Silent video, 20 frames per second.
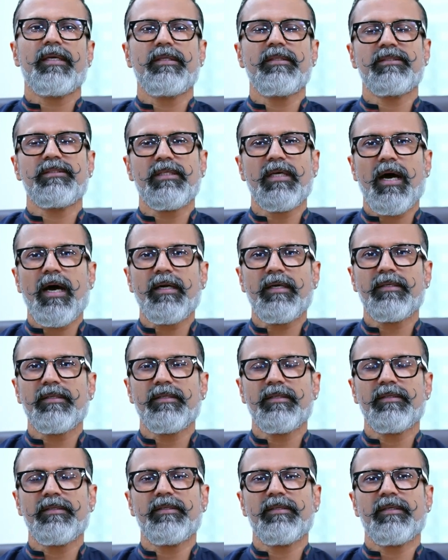
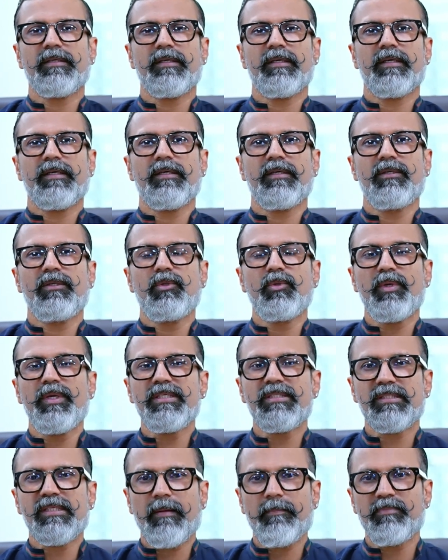start
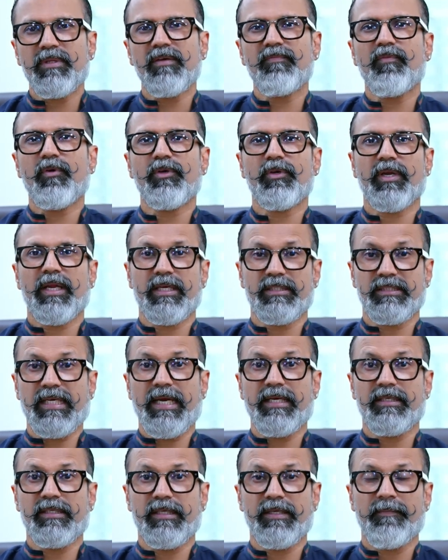doing something for your
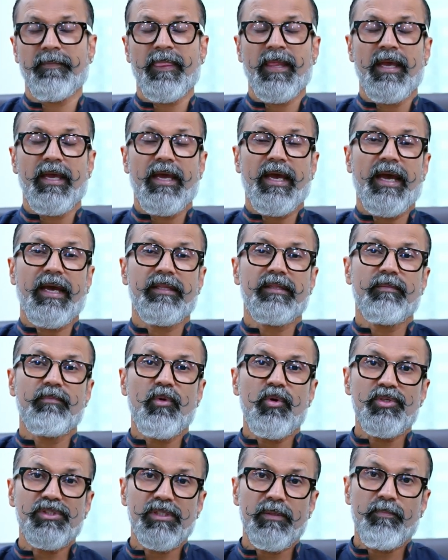anxiety. And the
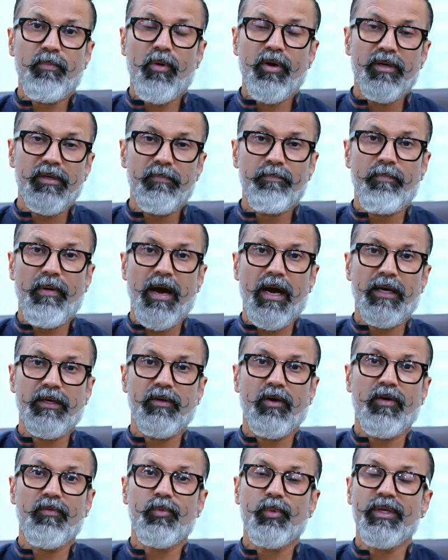most important
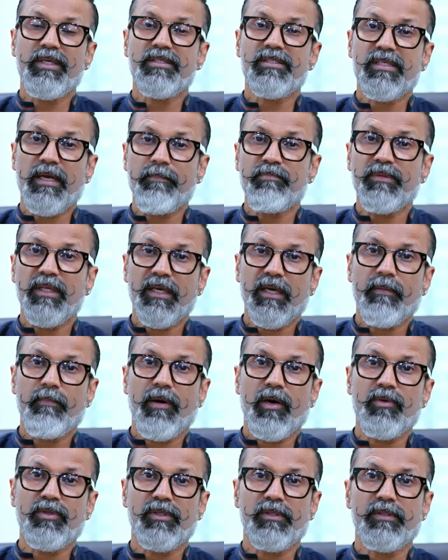part of doing something
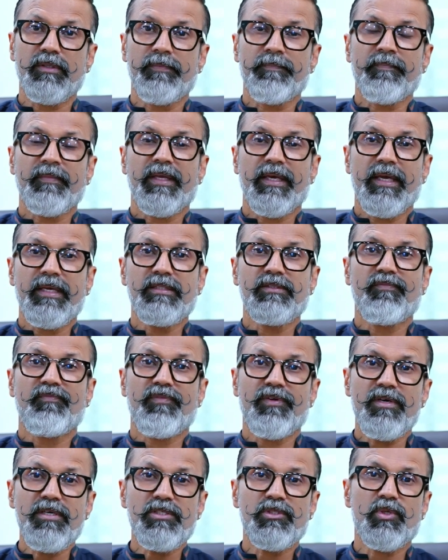about is
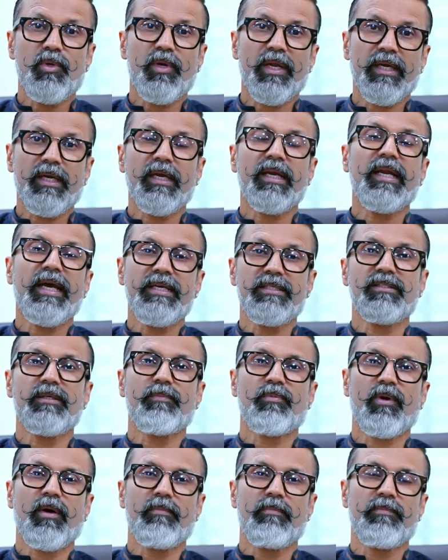first to recognize the
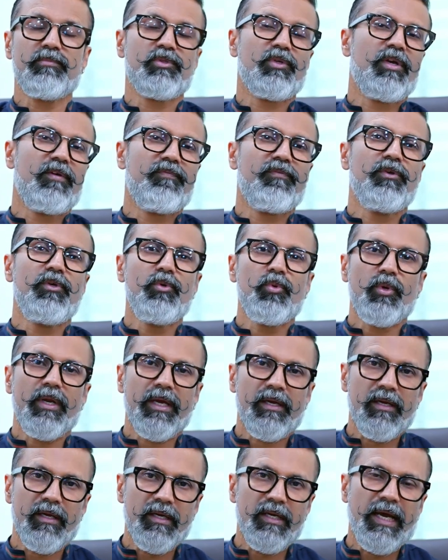problem. So if you
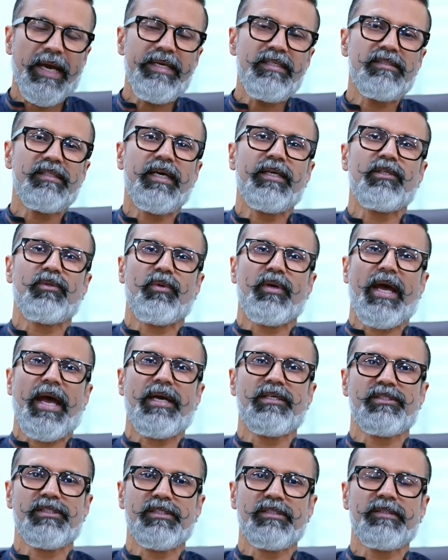recognize that you're
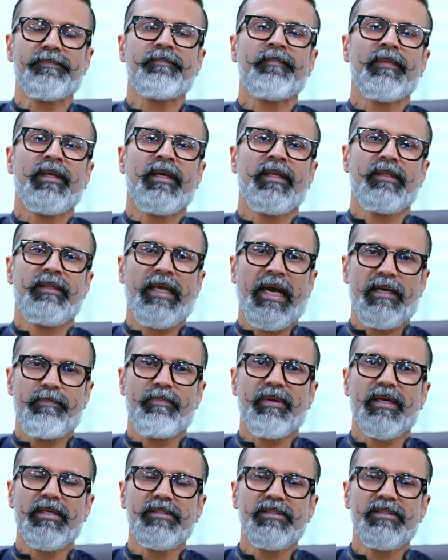anxious, that